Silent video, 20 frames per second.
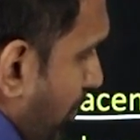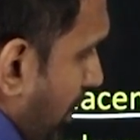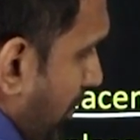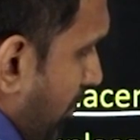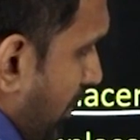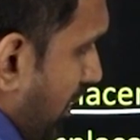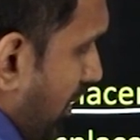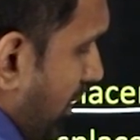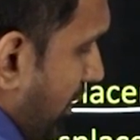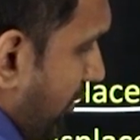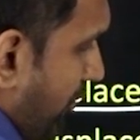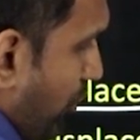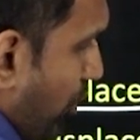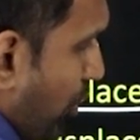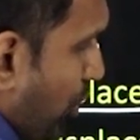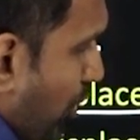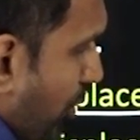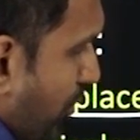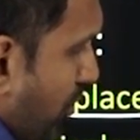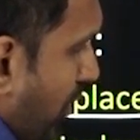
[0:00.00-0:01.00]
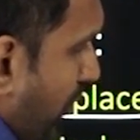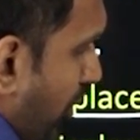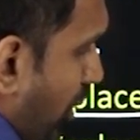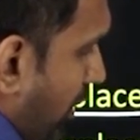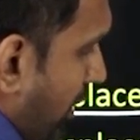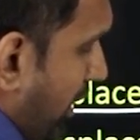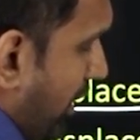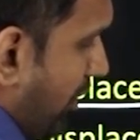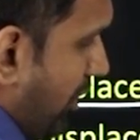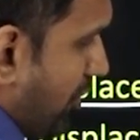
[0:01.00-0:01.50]
people or few groups of
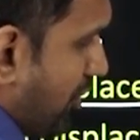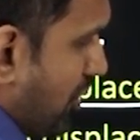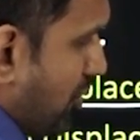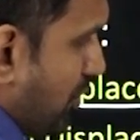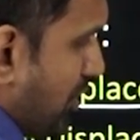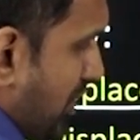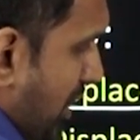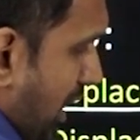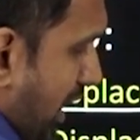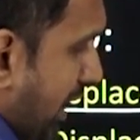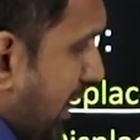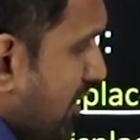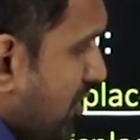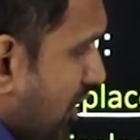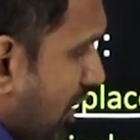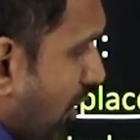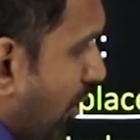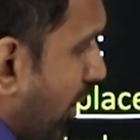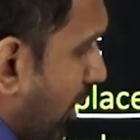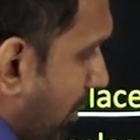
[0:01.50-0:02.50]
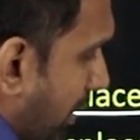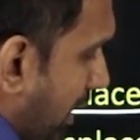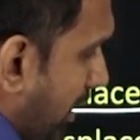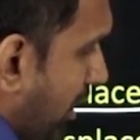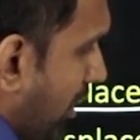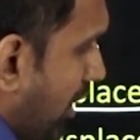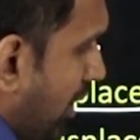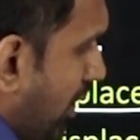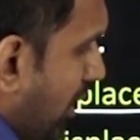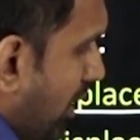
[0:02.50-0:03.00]
organizations which are against the government,
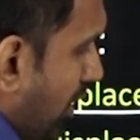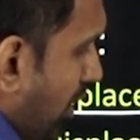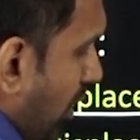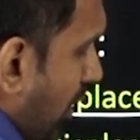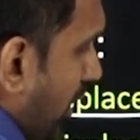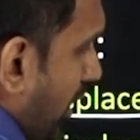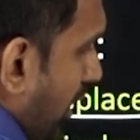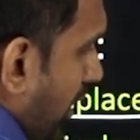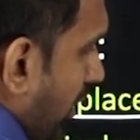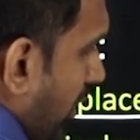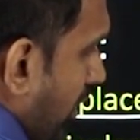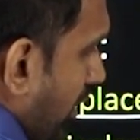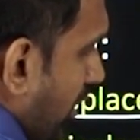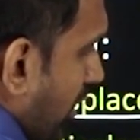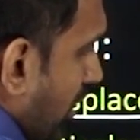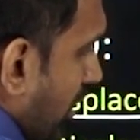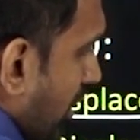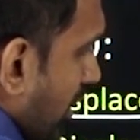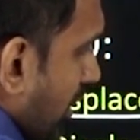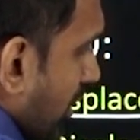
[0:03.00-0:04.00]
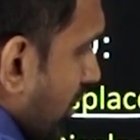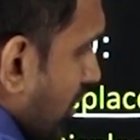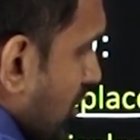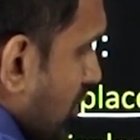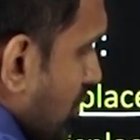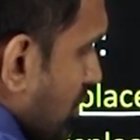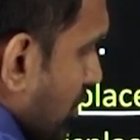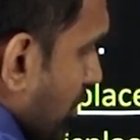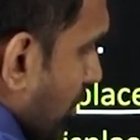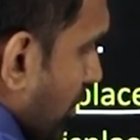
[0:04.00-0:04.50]
okay,
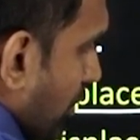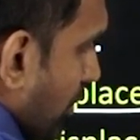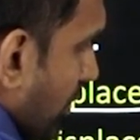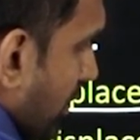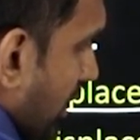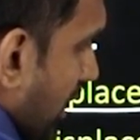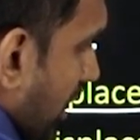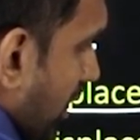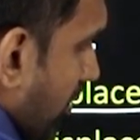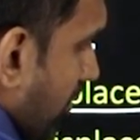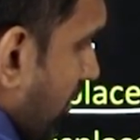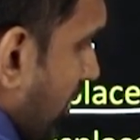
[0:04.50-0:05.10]
so they